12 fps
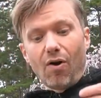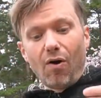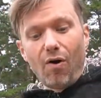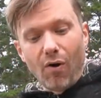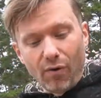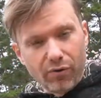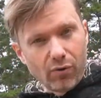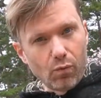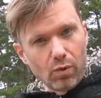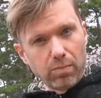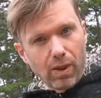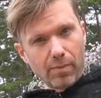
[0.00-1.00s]
also
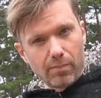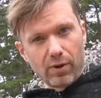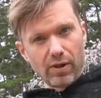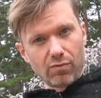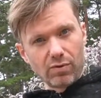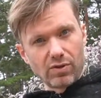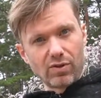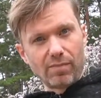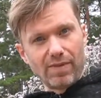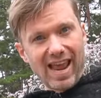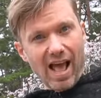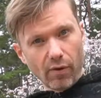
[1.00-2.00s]
woodblock prints, which is
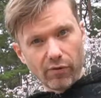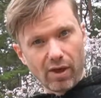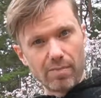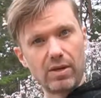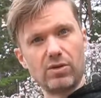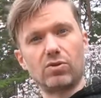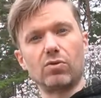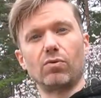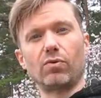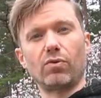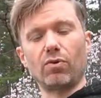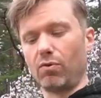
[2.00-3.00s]
something else I'm into.
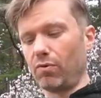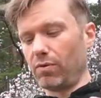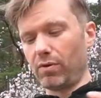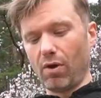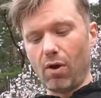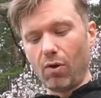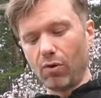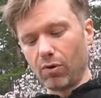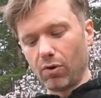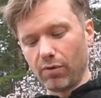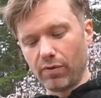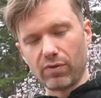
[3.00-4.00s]
So all in
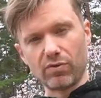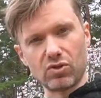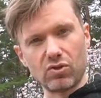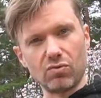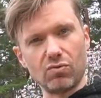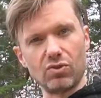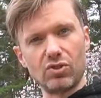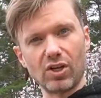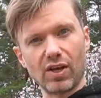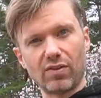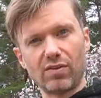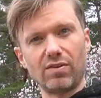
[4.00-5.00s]
all, this shoe
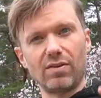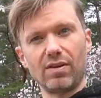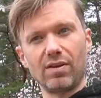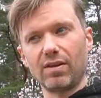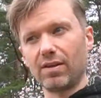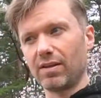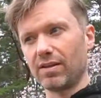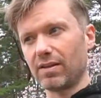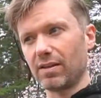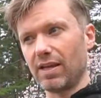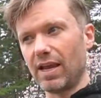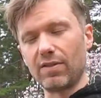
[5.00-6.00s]
just
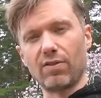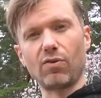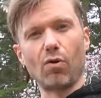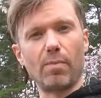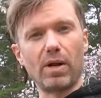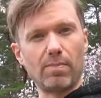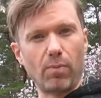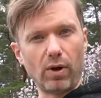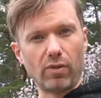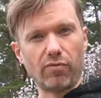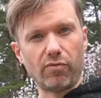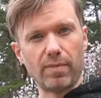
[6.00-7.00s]
hits so many
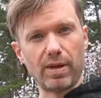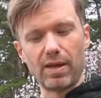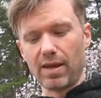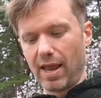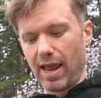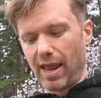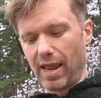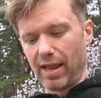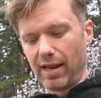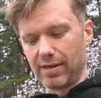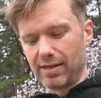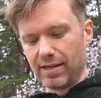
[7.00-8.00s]
points for me,
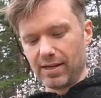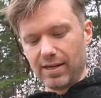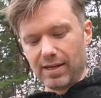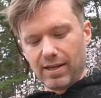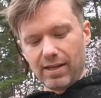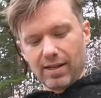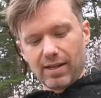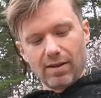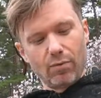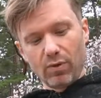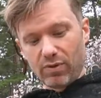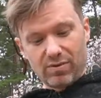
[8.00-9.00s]
and
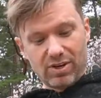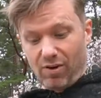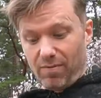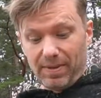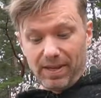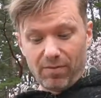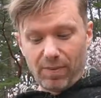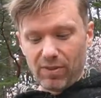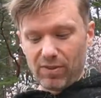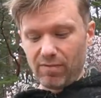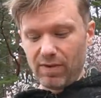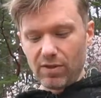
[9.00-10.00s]
wasn't terribly
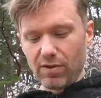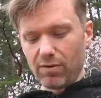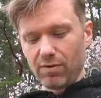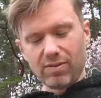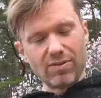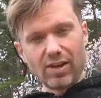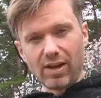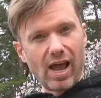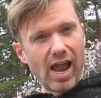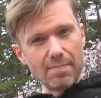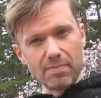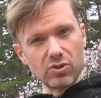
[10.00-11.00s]
expensive either. It's not a
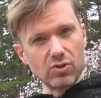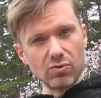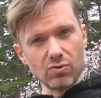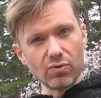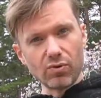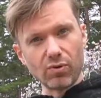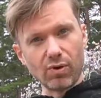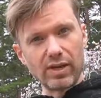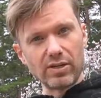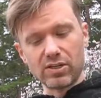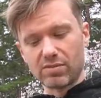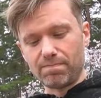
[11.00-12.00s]
hype shoe, so I
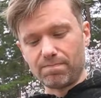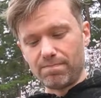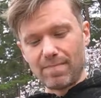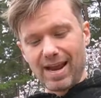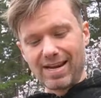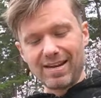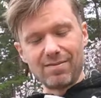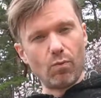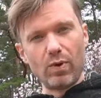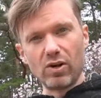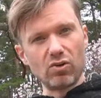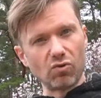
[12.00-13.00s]
didn't
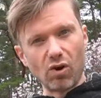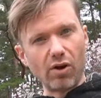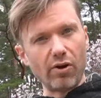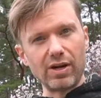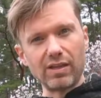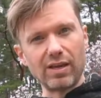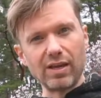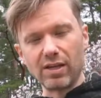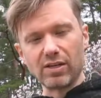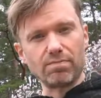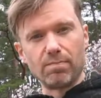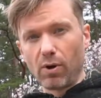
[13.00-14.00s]
win a draw or anything. I
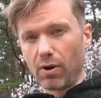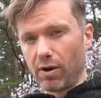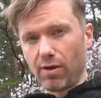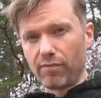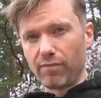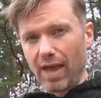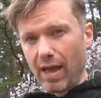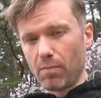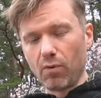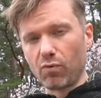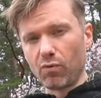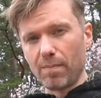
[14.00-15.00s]
just bought it off the
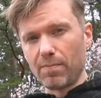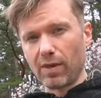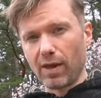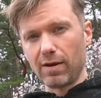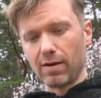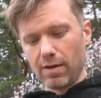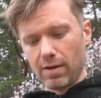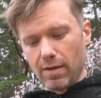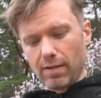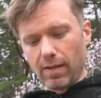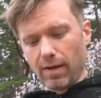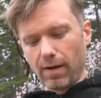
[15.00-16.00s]
Atmos website.
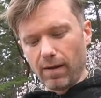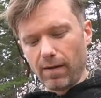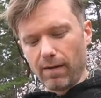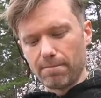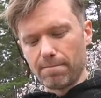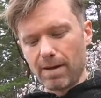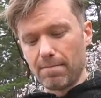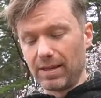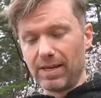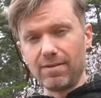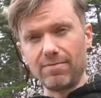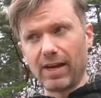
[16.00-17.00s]
I
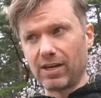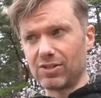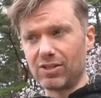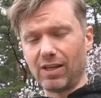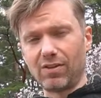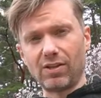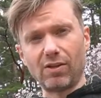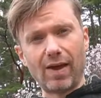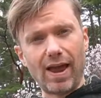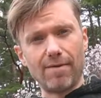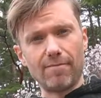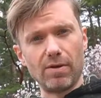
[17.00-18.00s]
believe actually they still
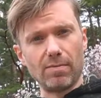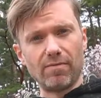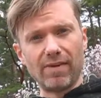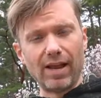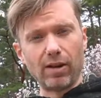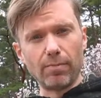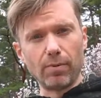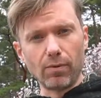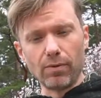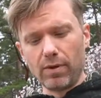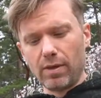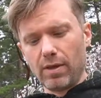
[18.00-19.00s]
have them available,
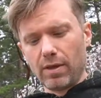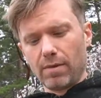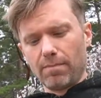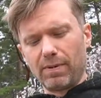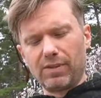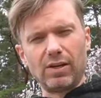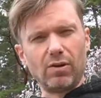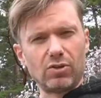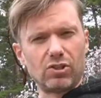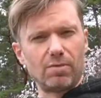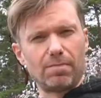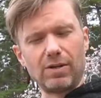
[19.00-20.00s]
but they don't
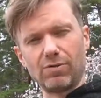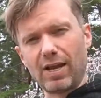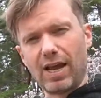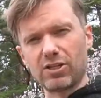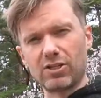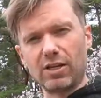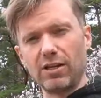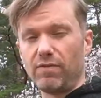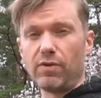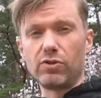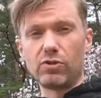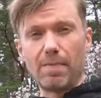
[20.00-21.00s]
ship internationally. If you're
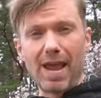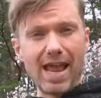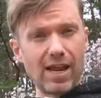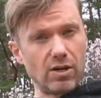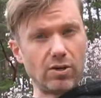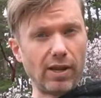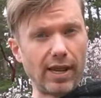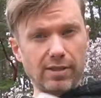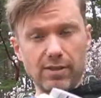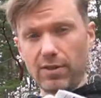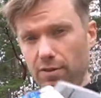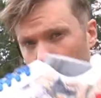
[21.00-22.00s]
in Japan and you like
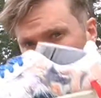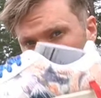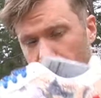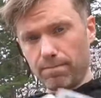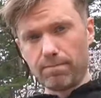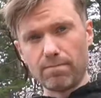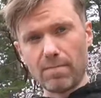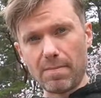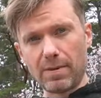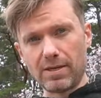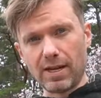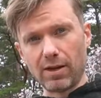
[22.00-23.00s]
this, maybe
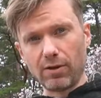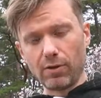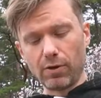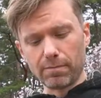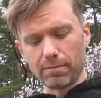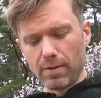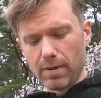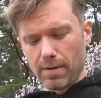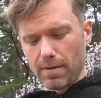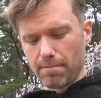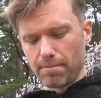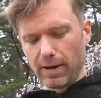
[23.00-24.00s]
take a look.
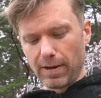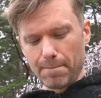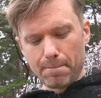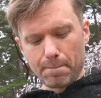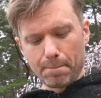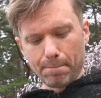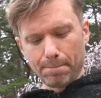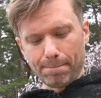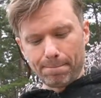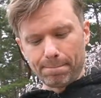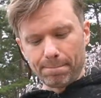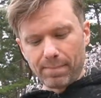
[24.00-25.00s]
But
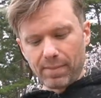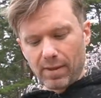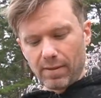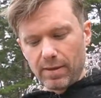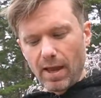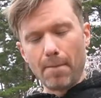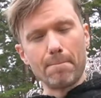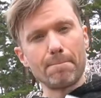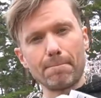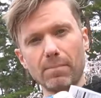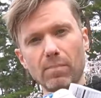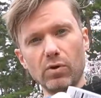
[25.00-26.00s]
yeah,
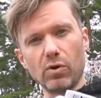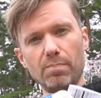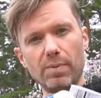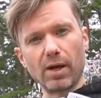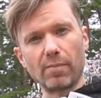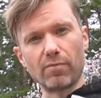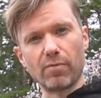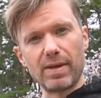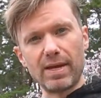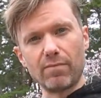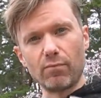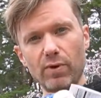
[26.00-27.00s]
good pickup for
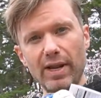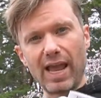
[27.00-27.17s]
me. Really